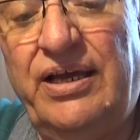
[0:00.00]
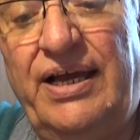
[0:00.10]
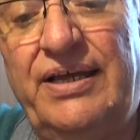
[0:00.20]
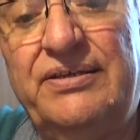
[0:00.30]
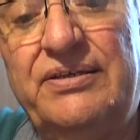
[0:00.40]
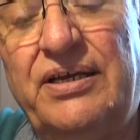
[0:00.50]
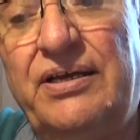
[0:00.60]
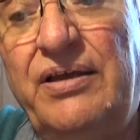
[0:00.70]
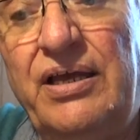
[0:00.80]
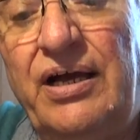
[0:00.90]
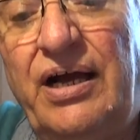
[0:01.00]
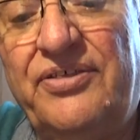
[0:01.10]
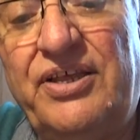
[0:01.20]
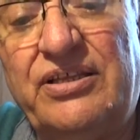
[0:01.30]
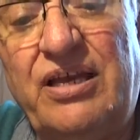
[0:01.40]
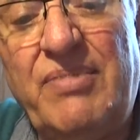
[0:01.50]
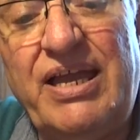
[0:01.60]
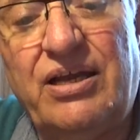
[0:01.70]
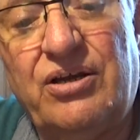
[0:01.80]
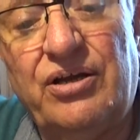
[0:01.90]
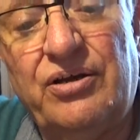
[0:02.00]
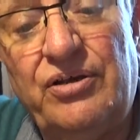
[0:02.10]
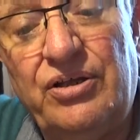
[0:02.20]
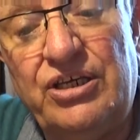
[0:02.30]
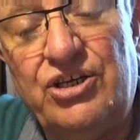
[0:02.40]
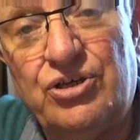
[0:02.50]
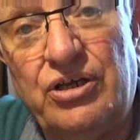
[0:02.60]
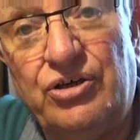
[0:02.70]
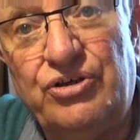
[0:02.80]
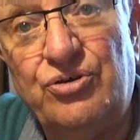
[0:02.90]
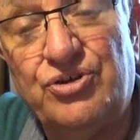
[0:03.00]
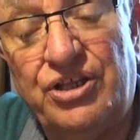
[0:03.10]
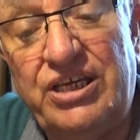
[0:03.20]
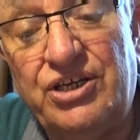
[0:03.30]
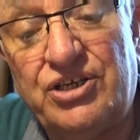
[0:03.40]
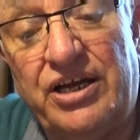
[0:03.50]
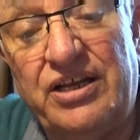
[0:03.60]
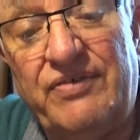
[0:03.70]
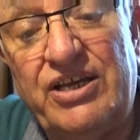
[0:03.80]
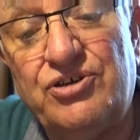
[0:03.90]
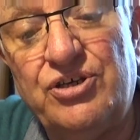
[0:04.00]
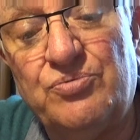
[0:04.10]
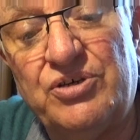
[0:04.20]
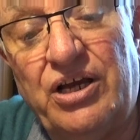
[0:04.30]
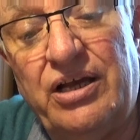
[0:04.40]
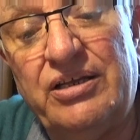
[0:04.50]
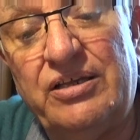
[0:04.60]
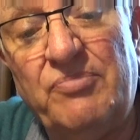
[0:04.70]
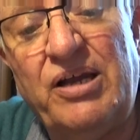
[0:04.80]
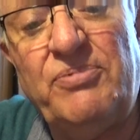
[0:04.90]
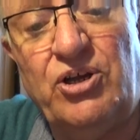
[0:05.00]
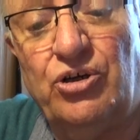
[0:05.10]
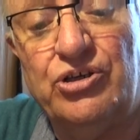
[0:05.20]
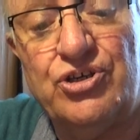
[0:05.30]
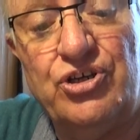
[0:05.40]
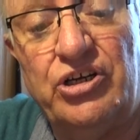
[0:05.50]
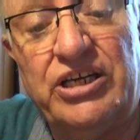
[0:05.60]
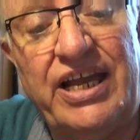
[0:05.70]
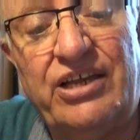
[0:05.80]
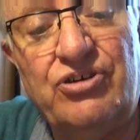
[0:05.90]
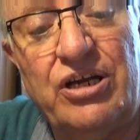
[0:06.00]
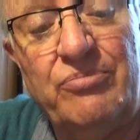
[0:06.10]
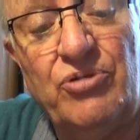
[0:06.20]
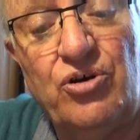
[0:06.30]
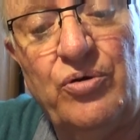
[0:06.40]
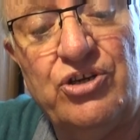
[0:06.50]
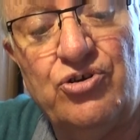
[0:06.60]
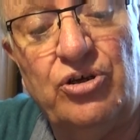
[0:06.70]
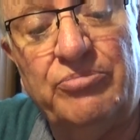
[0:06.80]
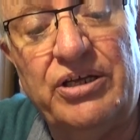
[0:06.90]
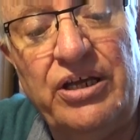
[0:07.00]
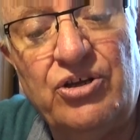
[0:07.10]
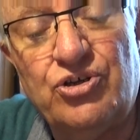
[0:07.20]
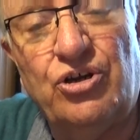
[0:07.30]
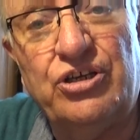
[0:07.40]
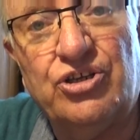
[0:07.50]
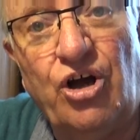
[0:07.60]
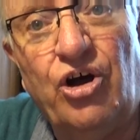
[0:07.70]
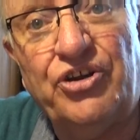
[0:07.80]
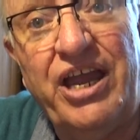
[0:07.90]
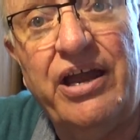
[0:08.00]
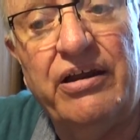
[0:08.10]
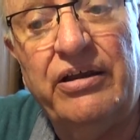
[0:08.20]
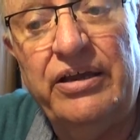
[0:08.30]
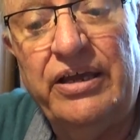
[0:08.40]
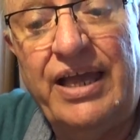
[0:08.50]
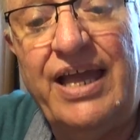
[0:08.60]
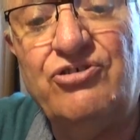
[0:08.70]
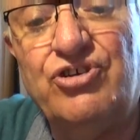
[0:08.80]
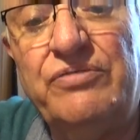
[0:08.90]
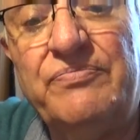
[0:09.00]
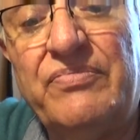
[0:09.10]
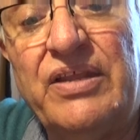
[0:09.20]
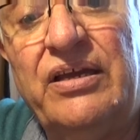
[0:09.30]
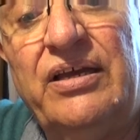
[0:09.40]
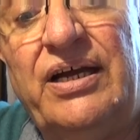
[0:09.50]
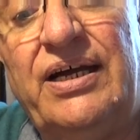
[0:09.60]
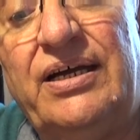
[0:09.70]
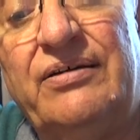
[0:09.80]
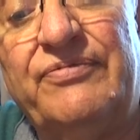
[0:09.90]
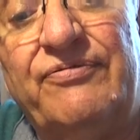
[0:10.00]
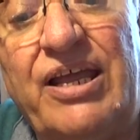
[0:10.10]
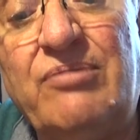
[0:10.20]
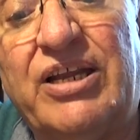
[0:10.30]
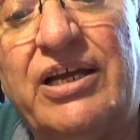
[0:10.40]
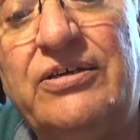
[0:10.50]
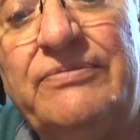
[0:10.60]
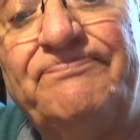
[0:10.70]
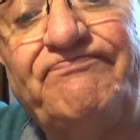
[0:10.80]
And I think they make use of these kind of engines, which it might be called a Stirling engine, I'm not quite sure, but certainly it's a hot air engine. Flame licker